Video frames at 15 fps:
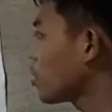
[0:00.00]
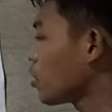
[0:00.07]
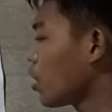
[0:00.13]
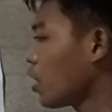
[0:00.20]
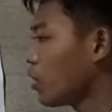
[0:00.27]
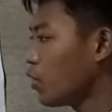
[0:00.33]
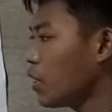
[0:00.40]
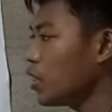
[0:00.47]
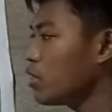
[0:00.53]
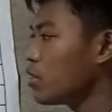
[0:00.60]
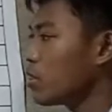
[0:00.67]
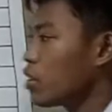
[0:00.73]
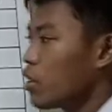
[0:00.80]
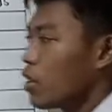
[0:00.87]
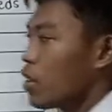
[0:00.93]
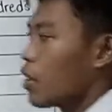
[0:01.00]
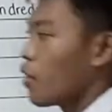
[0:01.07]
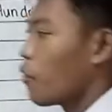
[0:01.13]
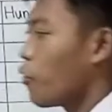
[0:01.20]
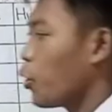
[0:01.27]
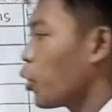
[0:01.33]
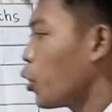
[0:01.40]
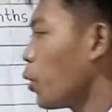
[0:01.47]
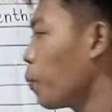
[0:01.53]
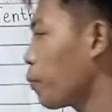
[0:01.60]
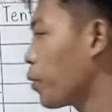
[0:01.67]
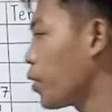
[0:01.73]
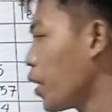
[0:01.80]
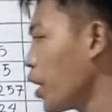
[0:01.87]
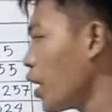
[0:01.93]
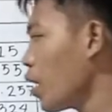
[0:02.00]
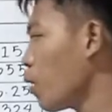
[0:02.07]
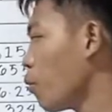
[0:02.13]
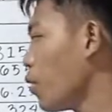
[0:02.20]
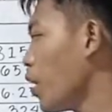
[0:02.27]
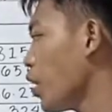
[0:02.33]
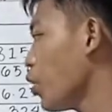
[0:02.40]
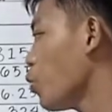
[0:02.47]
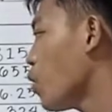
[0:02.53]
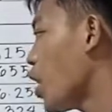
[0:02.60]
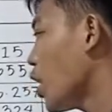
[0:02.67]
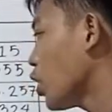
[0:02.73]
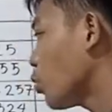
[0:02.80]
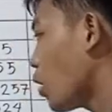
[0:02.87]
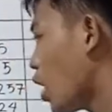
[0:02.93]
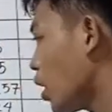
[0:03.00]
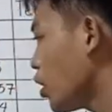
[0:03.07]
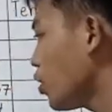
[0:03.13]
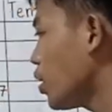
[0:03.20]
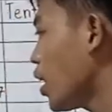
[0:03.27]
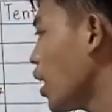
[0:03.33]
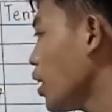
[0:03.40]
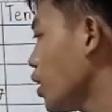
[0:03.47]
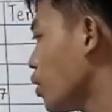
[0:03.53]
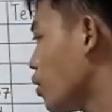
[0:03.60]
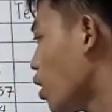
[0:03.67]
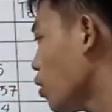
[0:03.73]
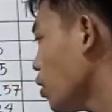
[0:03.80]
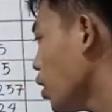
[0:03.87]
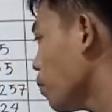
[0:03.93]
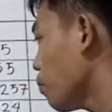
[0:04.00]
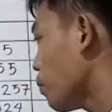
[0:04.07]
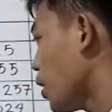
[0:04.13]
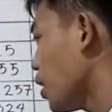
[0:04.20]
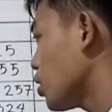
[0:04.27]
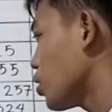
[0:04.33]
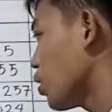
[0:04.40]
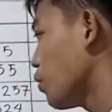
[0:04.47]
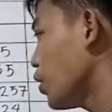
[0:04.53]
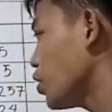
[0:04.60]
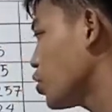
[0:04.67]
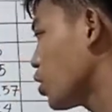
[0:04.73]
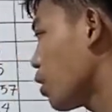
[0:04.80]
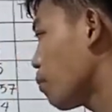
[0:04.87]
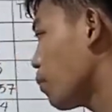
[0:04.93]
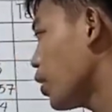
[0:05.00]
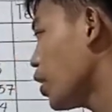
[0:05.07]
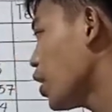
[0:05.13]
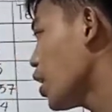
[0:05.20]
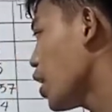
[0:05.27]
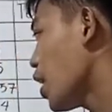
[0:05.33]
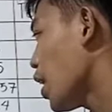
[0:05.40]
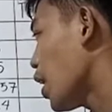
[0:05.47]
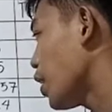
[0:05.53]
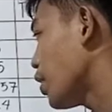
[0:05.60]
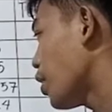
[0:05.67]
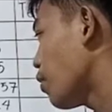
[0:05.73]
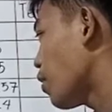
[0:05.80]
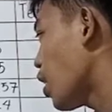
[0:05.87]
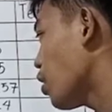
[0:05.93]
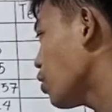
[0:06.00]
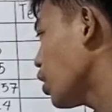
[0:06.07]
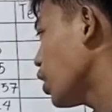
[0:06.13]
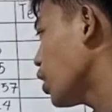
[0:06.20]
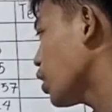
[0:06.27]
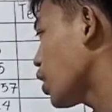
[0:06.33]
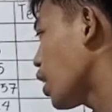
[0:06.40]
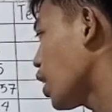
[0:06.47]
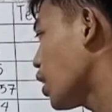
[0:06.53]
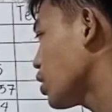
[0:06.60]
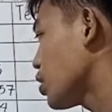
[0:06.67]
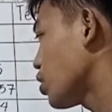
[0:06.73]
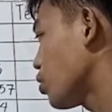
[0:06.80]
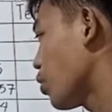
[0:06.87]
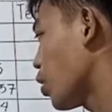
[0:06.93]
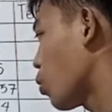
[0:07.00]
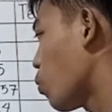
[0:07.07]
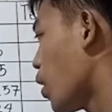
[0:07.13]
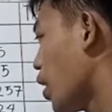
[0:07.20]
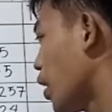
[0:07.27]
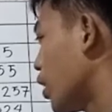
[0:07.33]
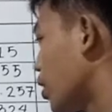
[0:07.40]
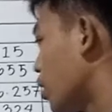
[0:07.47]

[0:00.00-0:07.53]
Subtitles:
and hundreds. For group 3, you are to underline the rounding place of each number and then round it as required.